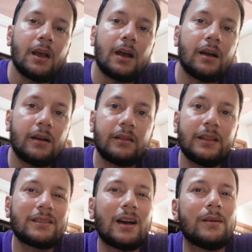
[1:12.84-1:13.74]
Uh,
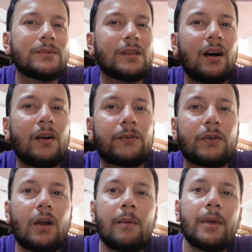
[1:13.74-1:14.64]
this comes
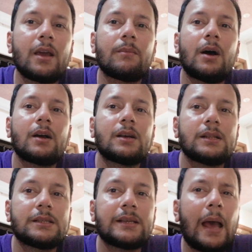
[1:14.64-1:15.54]
after uh, Meghan
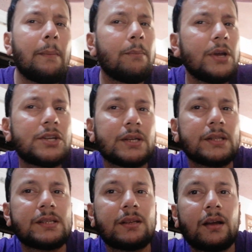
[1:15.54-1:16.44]
Markle's
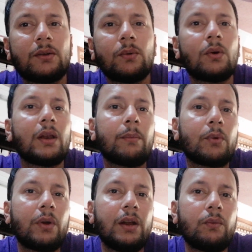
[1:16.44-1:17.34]
ambitions uh, to
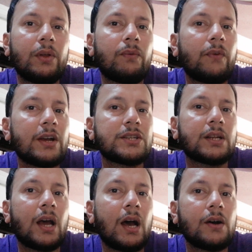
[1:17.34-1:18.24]
collaborate with fashion
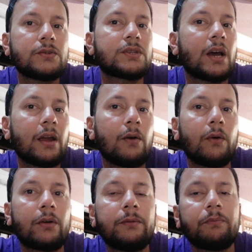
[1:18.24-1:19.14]
house
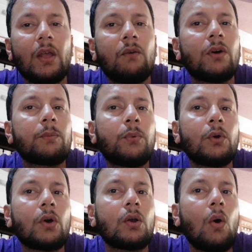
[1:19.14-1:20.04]
Dior were
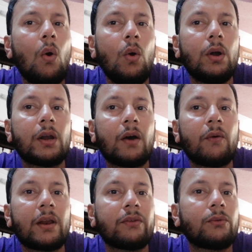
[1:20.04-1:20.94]
put on hold uh,
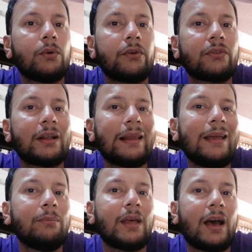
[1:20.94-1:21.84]
when a source
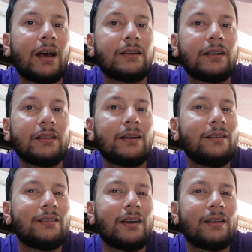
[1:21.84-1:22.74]
claimed that uh, the
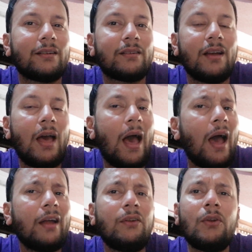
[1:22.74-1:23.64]
designer
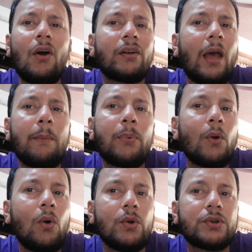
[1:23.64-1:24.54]
had not
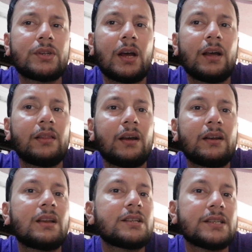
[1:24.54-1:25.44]
approached the
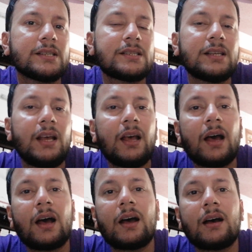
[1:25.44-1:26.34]
Duchess
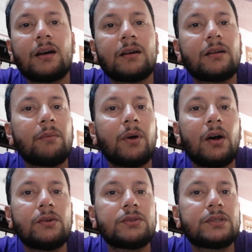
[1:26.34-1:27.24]

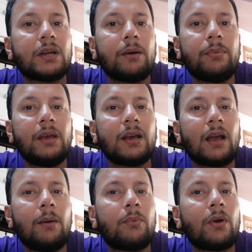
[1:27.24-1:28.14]
about being
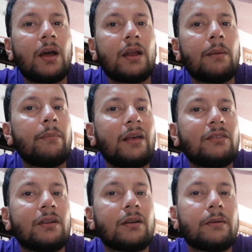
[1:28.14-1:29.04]
a brand
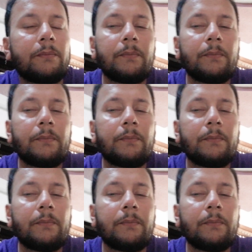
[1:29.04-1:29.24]
ambassador.